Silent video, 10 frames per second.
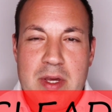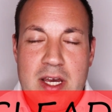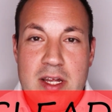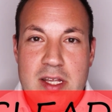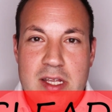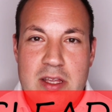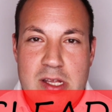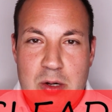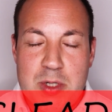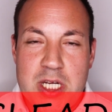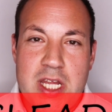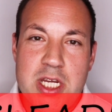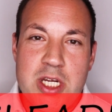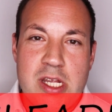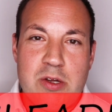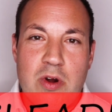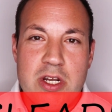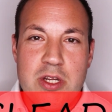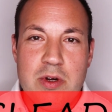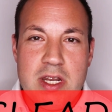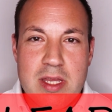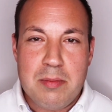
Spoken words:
Because so much attention is drawn to it and